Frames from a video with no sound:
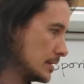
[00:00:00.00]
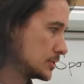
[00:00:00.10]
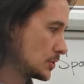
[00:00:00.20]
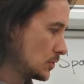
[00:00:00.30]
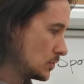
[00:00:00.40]

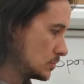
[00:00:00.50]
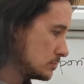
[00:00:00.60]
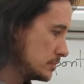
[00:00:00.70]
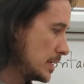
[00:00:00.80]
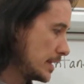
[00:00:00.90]
So
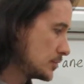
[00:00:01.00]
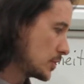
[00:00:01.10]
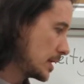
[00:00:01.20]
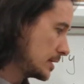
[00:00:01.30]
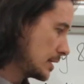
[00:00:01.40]

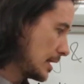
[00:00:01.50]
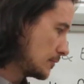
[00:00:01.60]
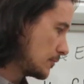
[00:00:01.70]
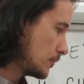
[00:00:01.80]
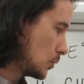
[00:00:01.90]
nitrate and
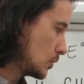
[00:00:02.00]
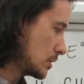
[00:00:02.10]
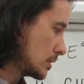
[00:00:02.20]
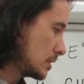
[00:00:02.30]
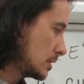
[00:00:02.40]

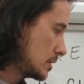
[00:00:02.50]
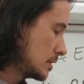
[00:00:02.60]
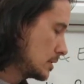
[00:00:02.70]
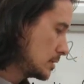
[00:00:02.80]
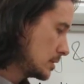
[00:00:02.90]
4
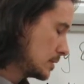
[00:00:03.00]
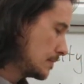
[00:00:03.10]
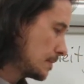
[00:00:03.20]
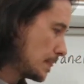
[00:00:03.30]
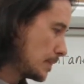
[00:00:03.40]

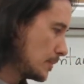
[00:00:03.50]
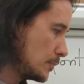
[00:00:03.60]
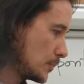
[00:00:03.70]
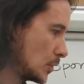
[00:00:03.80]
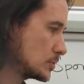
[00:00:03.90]

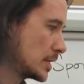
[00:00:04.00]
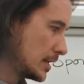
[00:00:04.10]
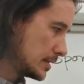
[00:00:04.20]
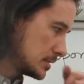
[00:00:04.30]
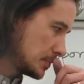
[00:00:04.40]

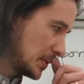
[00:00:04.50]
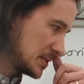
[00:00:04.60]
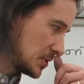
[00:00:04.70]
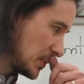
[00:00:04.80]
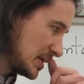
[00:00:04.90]
protons
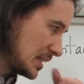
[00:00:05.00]
plus 3